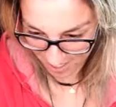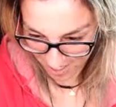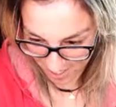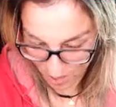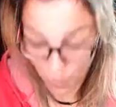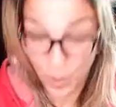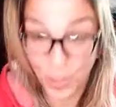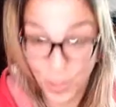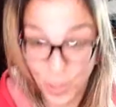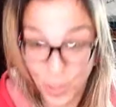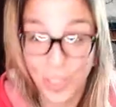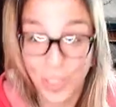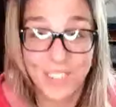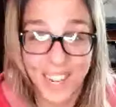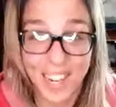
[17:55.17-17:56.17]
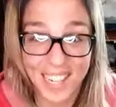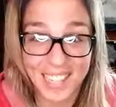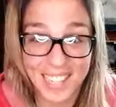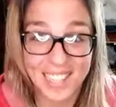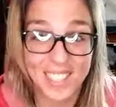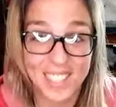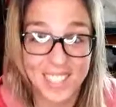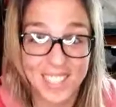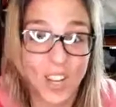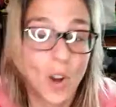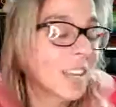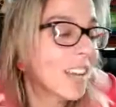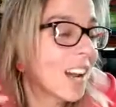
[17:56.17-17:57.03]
With your grace. Oh my God,